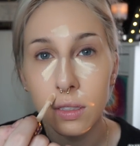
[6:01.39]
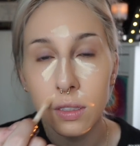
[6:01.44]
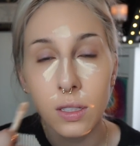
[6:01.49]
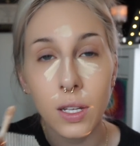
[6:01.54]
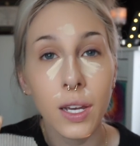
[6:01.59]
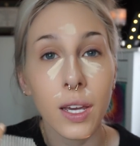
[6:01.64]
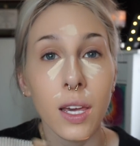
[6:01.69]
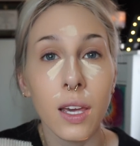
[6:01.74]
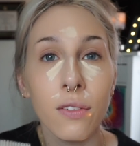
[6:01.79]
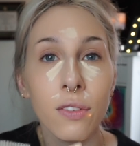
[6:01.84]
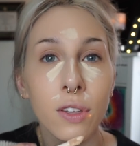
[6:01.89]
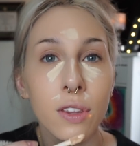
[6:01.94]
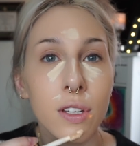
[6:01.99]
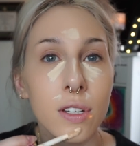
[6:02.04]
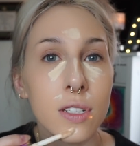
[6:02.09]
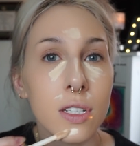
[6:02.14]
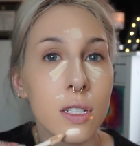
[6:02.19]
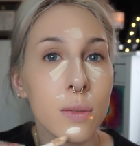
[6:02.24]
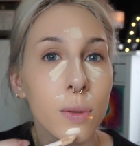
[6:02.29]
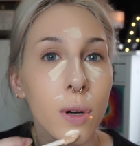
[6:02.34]
Like, even
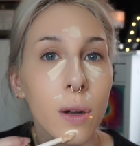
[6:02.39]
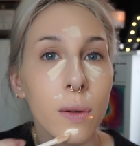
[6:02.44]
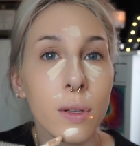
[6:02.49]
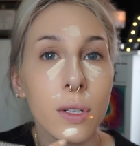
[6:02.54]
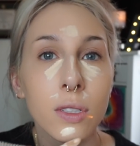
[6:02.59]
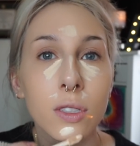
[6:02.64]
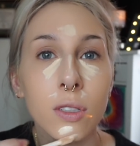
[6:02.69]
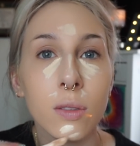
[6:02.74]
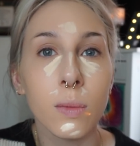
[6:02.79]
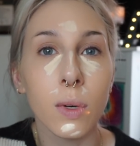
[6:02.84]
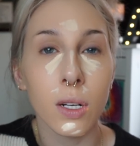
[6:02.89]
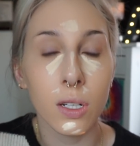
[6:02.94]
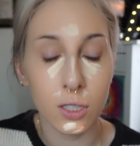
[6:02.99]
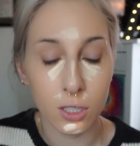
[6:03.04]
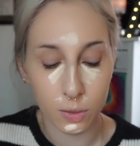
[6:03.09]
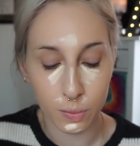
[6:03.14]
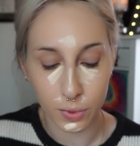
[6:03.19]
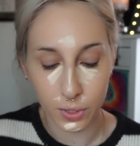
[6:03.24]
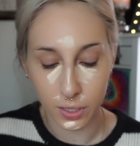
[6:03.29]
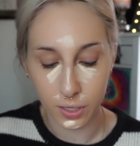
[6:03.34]
this is probably too
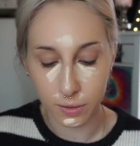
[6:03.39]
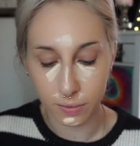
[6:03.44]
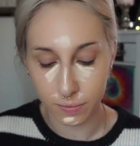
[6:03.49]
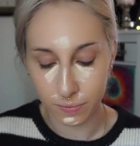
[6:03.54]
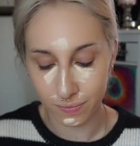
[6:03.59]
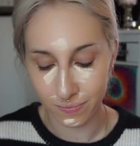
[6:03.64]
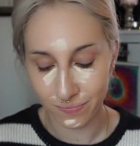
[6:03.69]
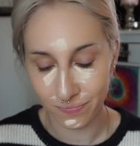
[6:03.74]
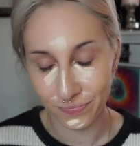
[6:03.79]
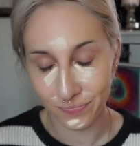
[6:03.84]
much, but